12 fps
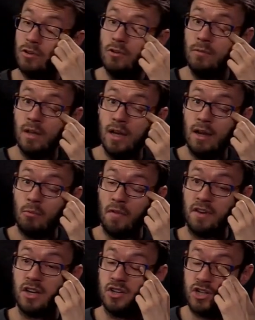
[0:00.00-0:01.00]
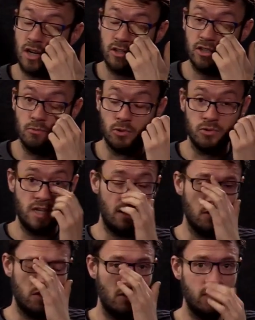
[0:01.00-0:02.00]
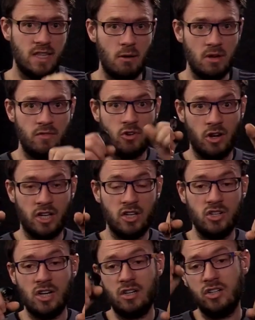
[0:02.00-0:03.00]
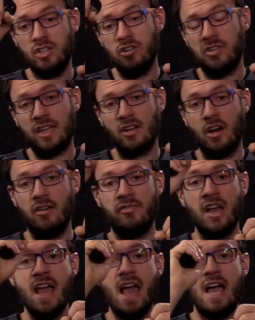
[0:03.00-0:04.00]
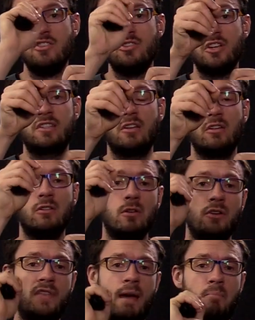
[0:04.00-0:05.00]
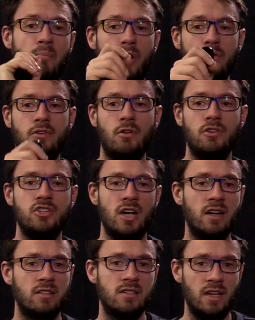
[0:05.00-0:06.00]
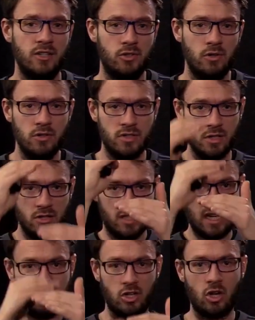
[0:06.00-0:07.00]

rule. What the conjunction rule tells you is that when you've got a conjunction, you tick it off and you just conclude that both conjuncts are true. So you just have a